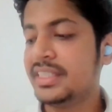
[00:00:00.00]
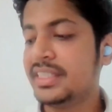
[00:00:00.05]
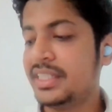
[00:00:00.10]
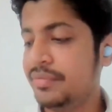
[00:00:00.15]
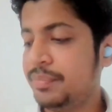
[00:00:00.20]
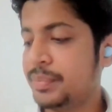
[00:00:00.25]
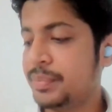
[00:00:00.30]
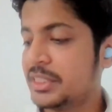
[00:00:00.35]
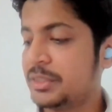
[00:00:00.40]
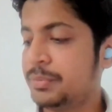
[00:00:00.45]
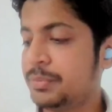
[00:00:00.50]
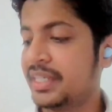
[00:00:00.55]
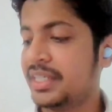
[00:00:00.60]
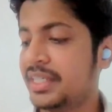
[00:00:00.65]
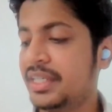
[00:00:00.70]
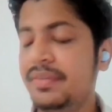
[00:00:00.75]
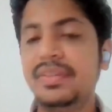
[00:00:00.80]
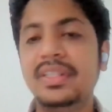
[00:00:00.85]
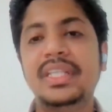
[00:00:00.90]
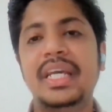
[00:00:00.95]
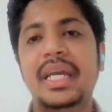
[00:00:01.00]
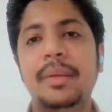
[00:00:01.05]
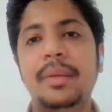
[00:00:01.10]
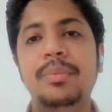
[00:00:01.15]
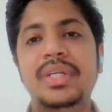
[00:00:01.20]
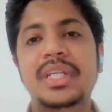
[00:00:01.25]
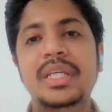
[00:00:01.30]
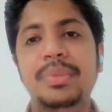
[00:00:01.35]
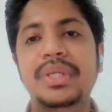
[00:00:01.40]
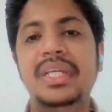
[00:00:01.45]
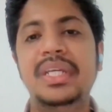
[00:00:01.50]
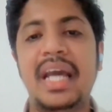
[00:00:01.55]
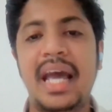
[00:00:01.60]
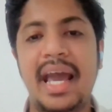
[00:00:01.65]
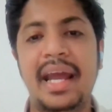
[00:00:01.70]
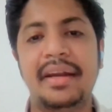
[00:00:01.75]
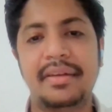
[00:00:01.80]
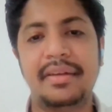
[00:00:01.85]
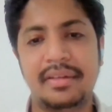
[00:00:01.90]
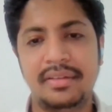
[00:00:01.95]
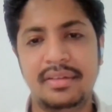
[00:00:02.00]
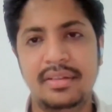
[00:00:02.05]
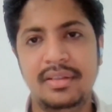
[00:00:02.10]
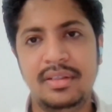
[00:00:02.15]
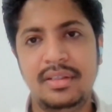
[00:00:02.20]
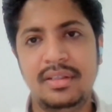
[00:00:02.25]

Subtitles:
sensitive perspective in the MTP Act.